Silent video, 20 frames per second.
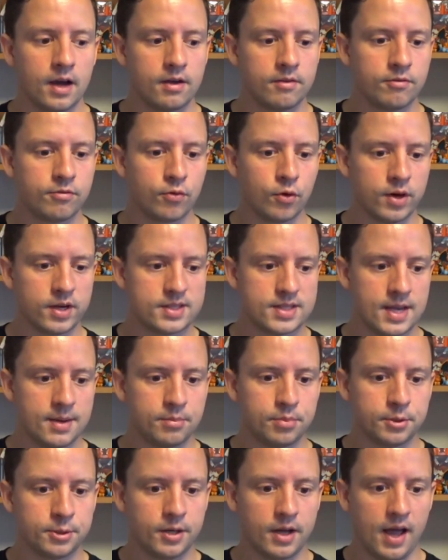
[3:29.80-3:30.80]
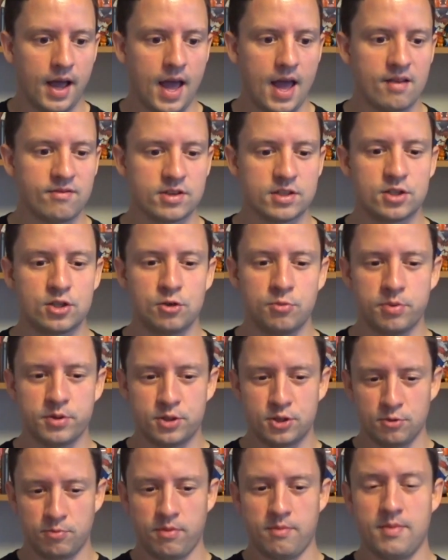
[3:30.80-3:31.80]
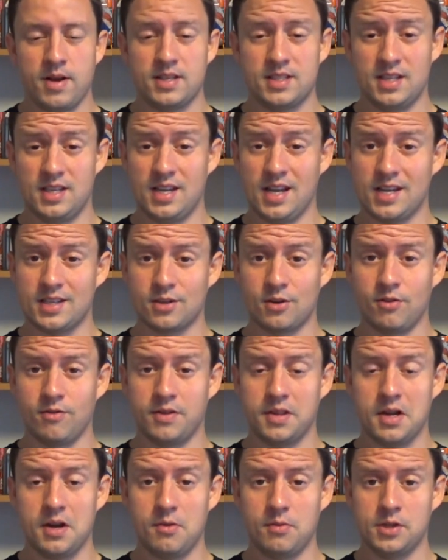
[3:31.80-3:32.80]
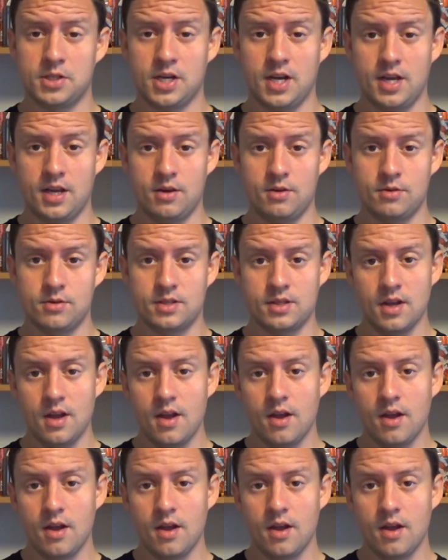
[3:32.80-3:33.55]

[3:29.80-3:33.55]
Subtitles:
For example, I have a super messy desk over there, which I use